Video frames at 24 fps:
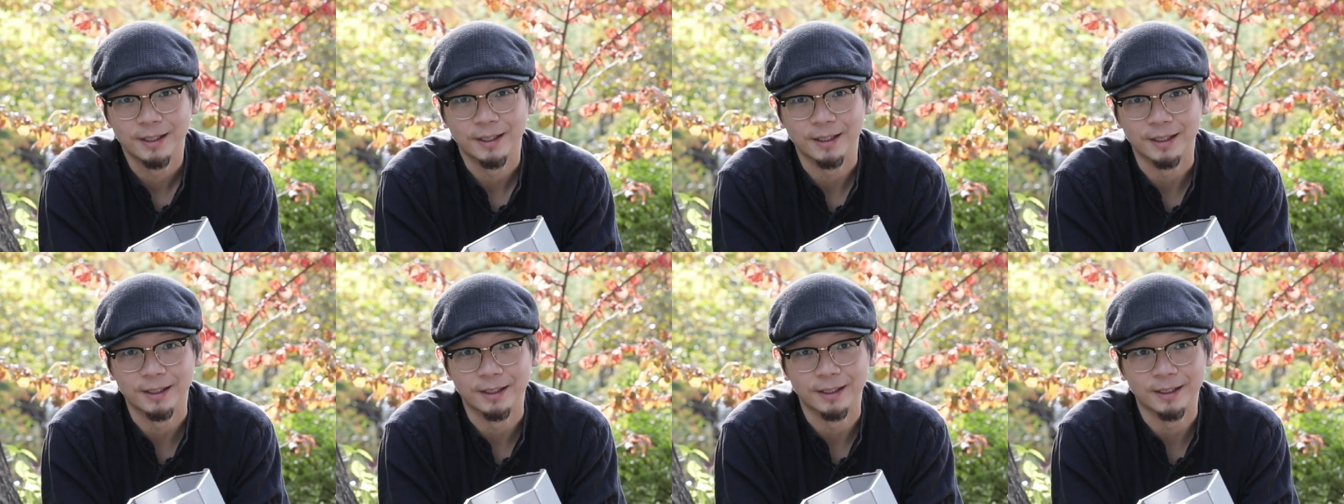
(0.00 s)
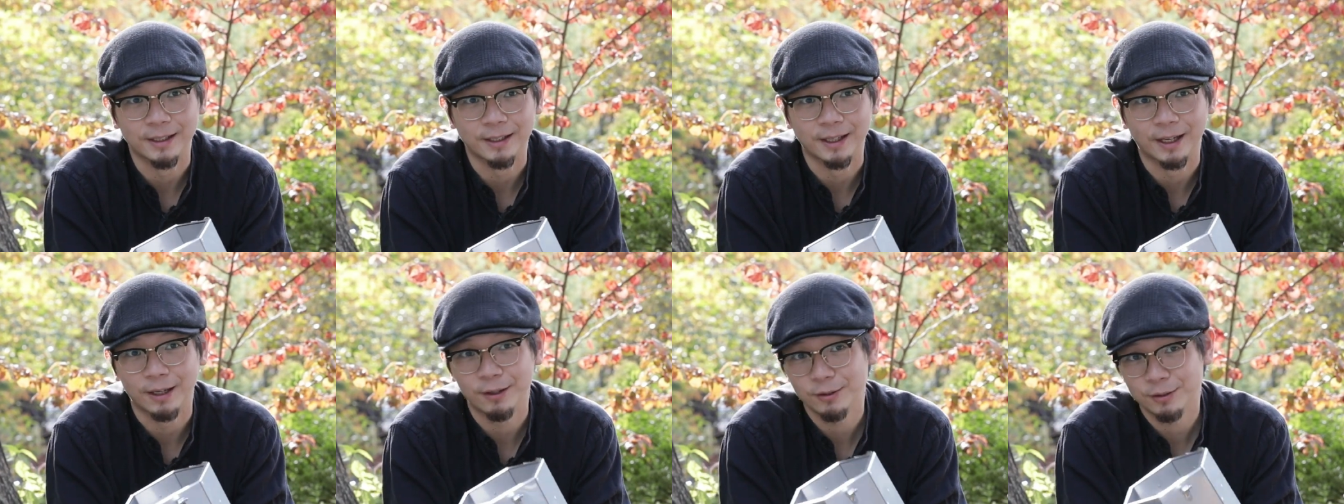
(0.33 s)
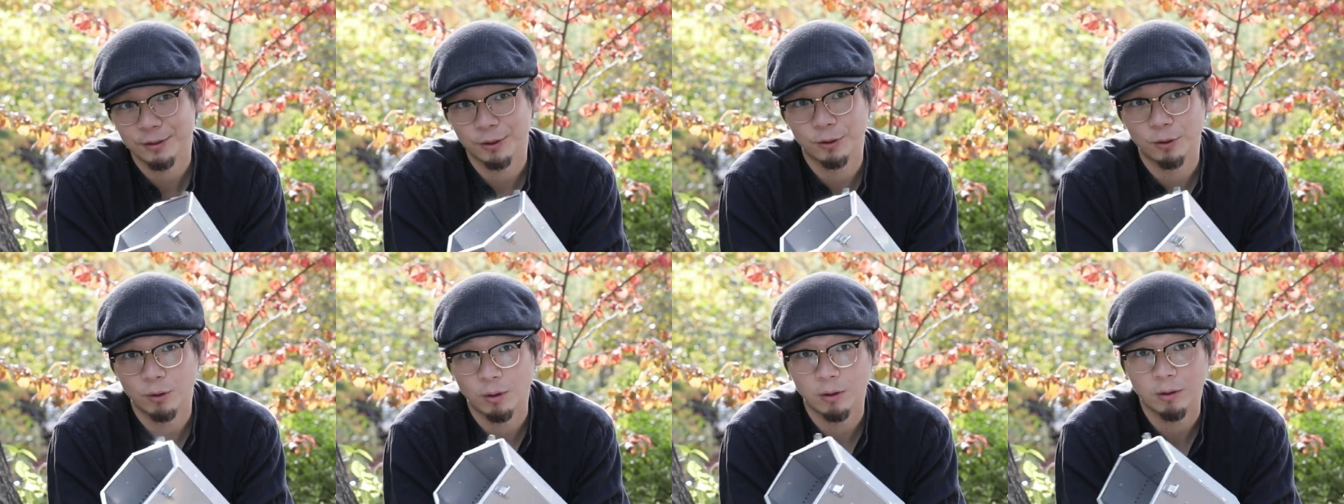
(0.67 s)
I
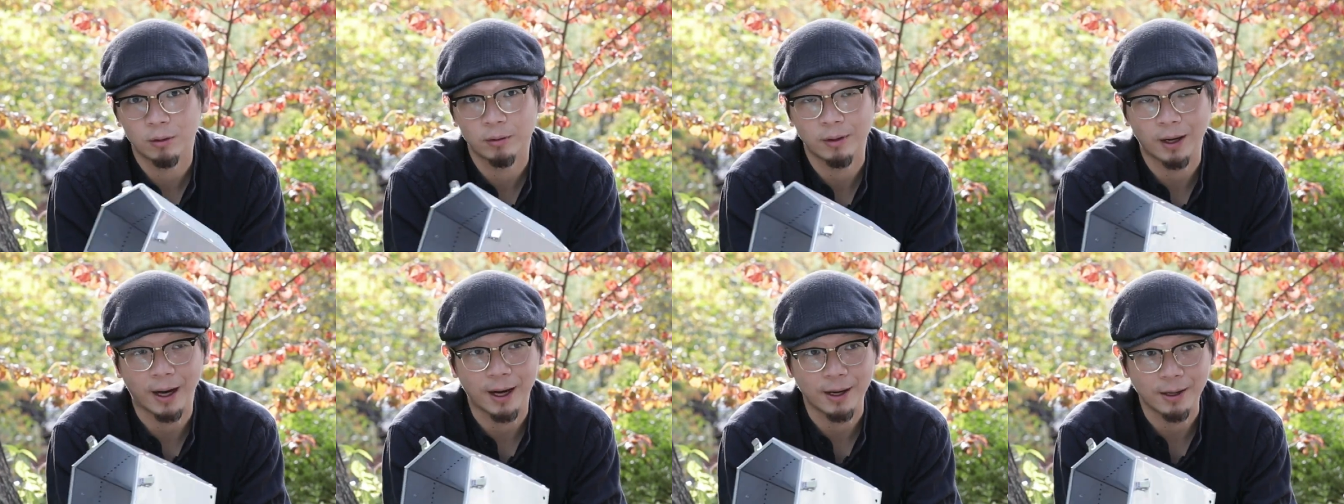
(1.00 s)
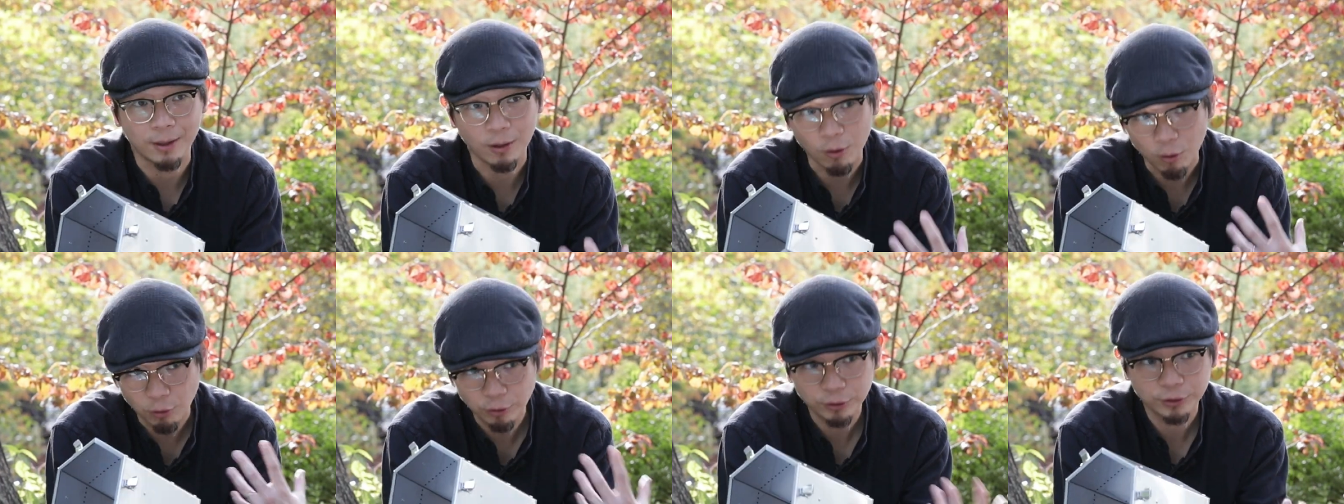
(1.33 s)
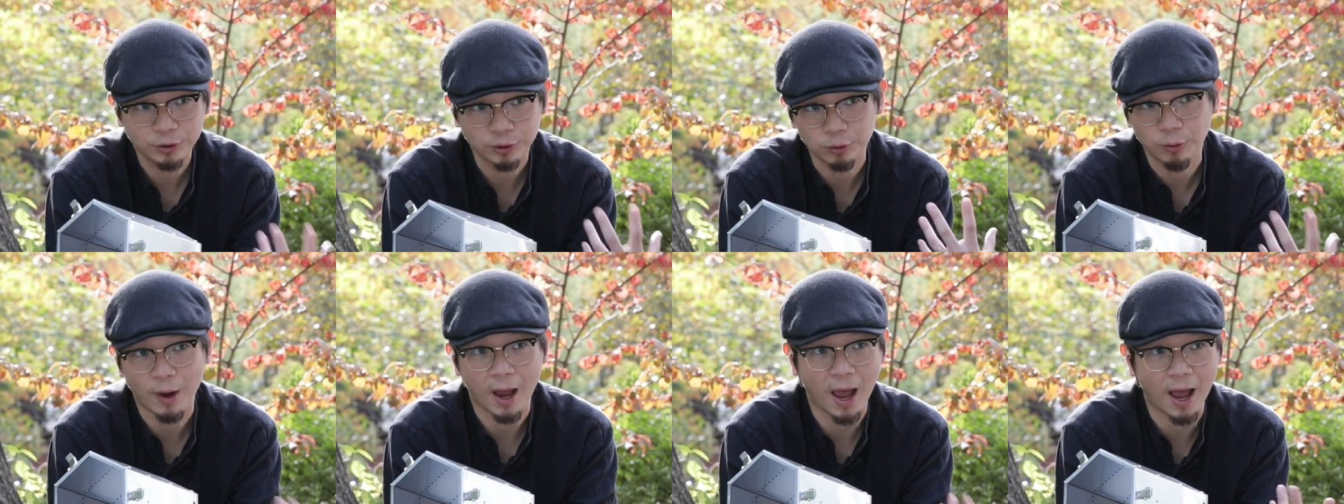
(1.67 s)

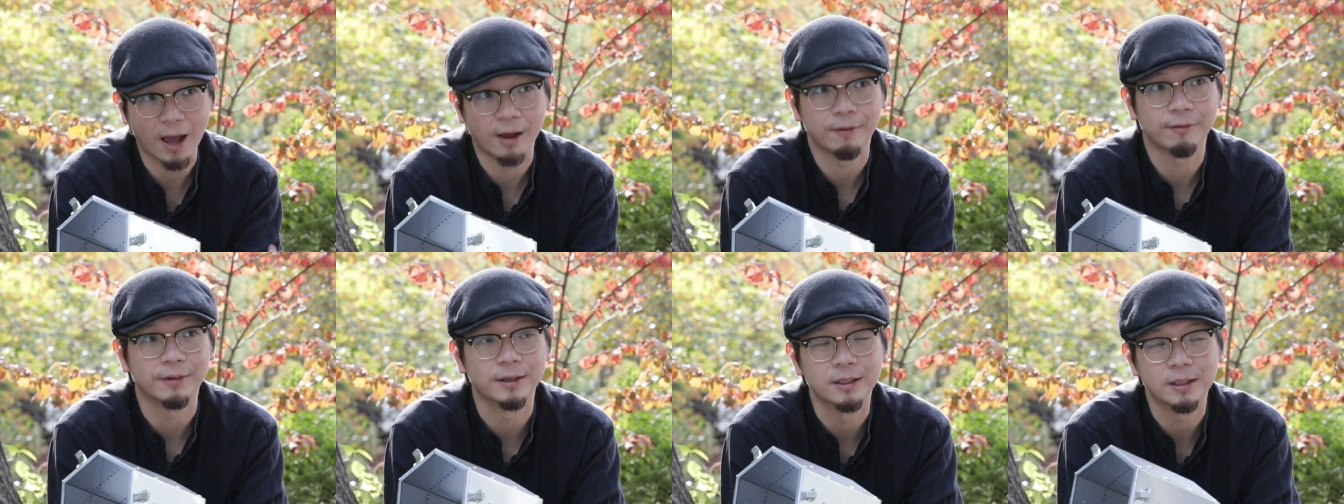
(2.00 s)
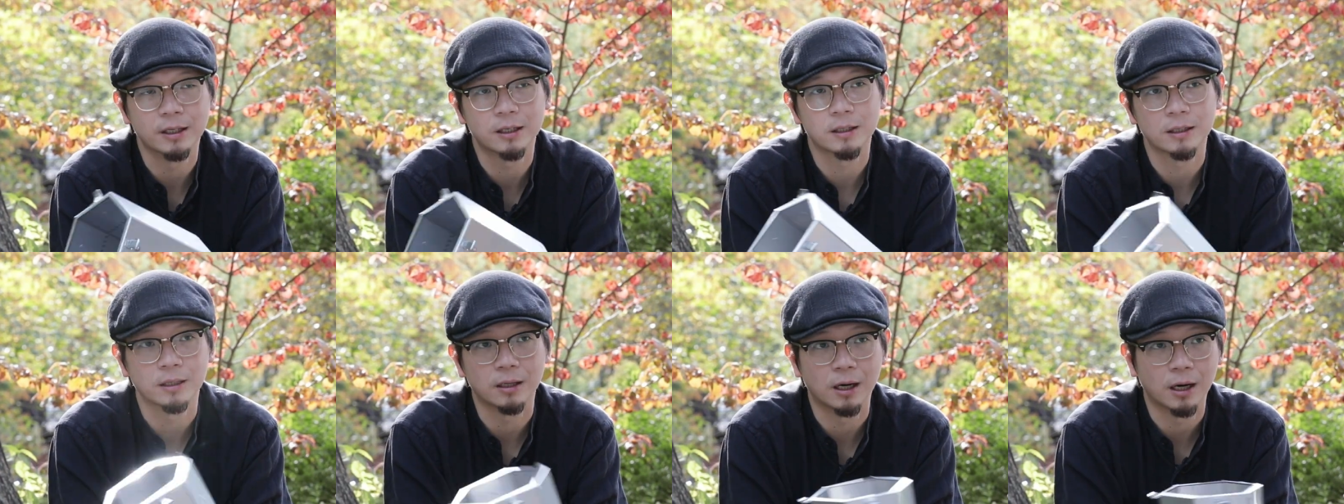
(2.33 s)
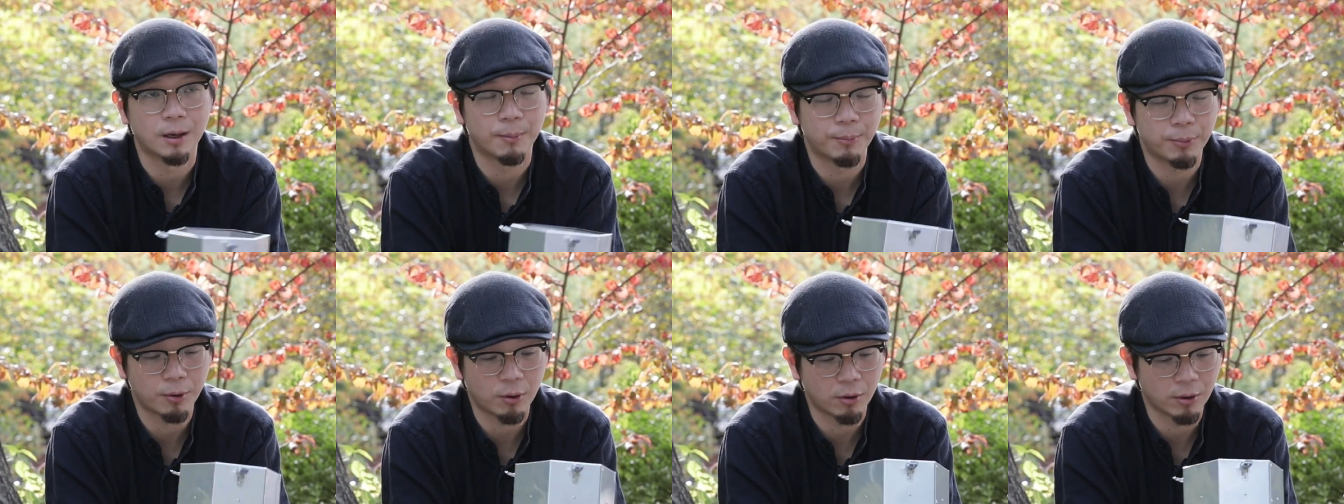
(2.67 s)
also have
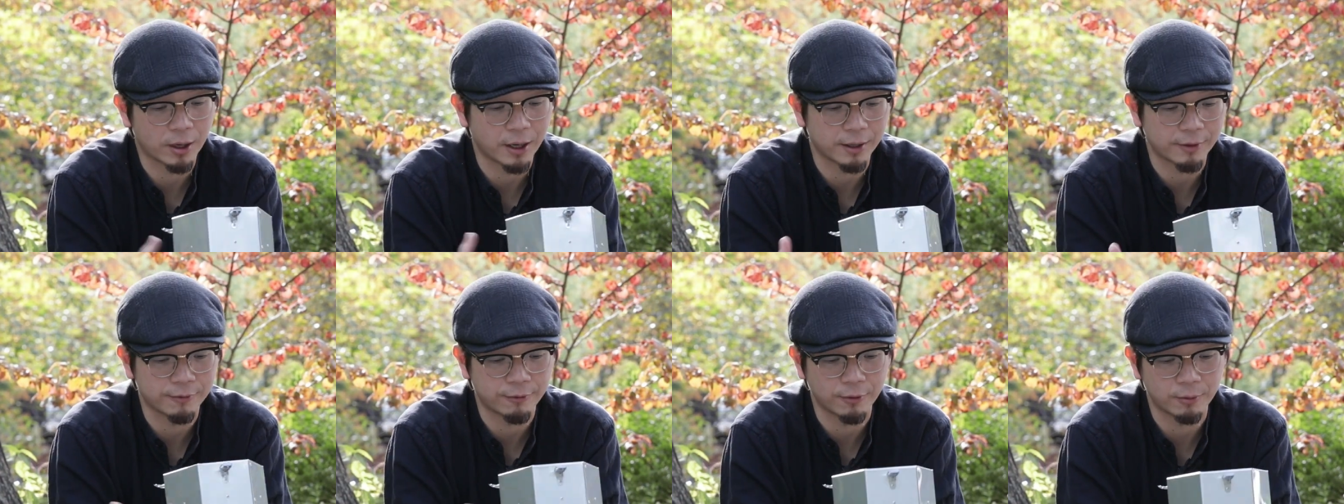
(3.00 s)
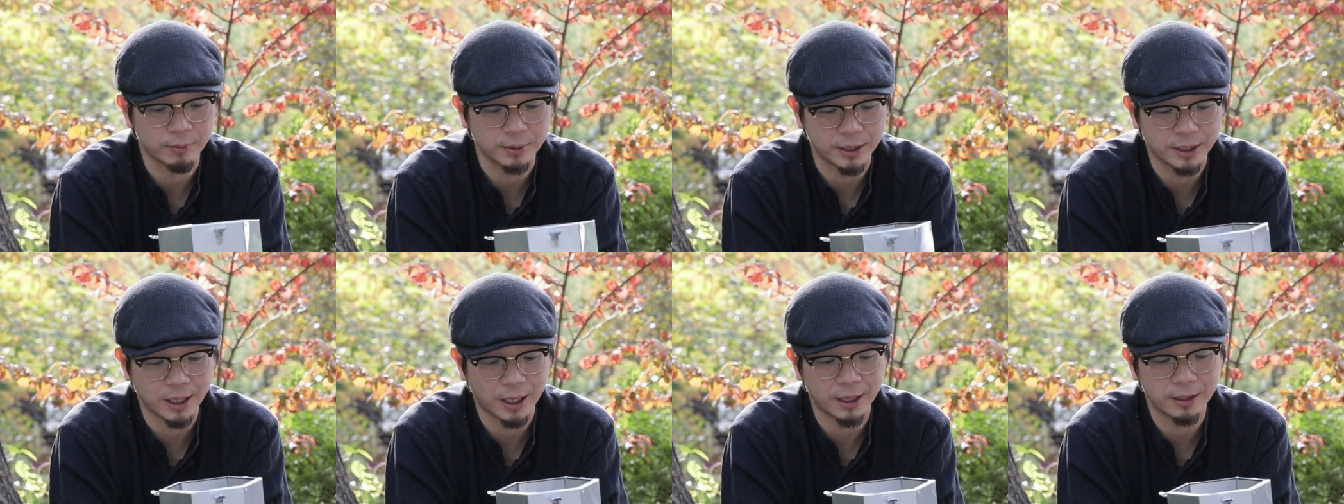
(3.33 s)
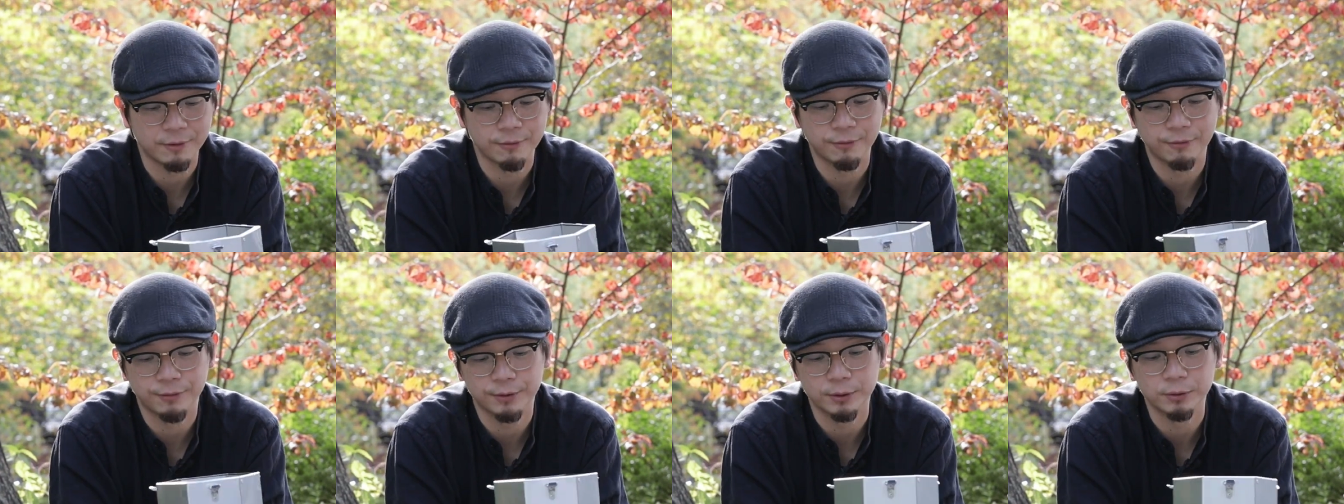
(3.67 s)
another product from the
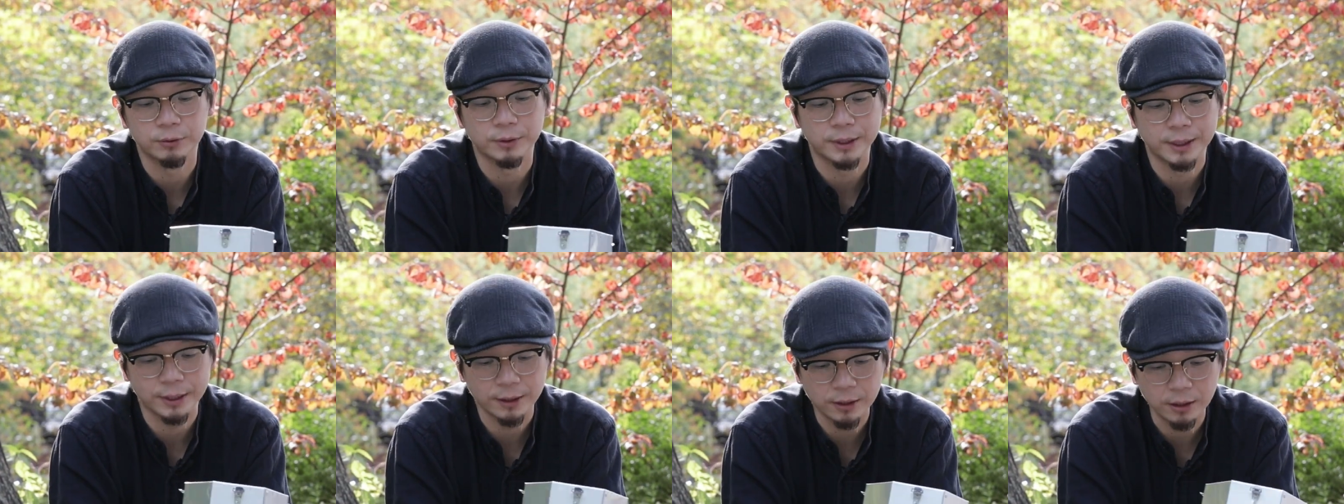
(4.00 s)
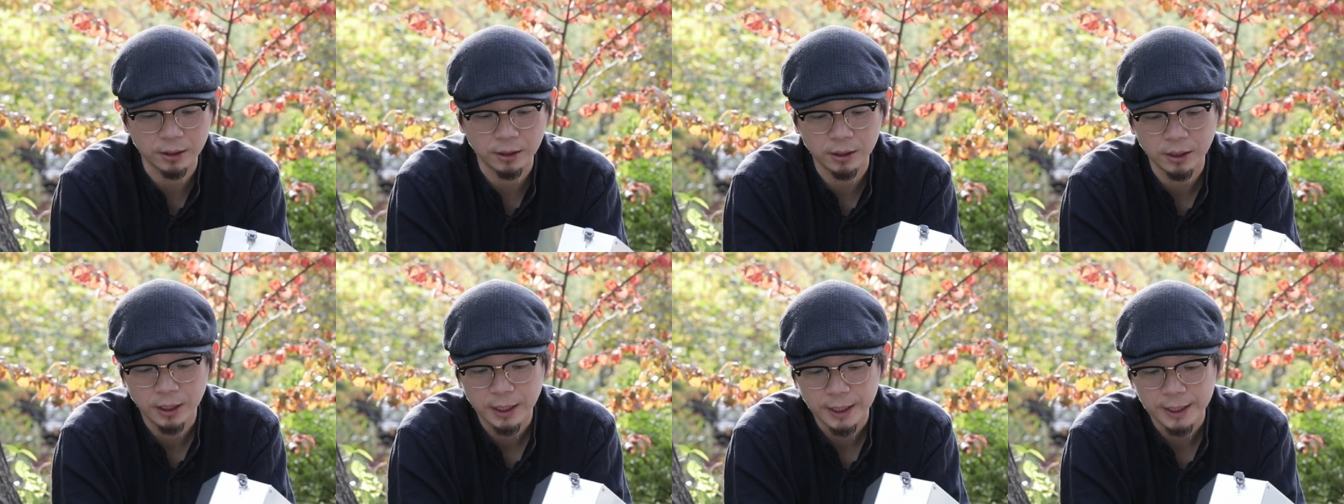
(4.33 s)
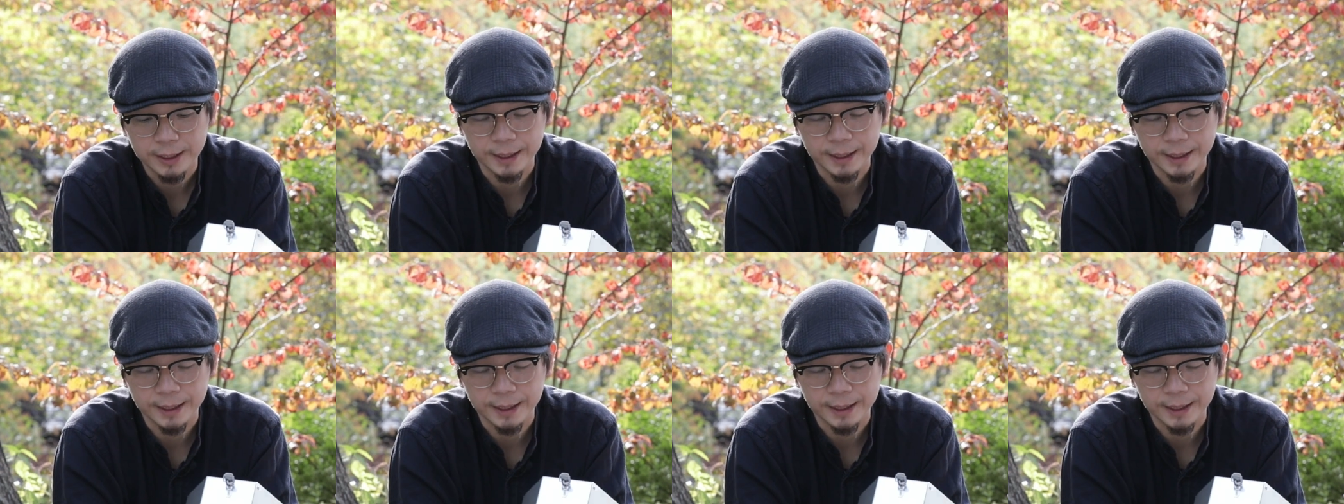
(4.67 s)
iron fuel gear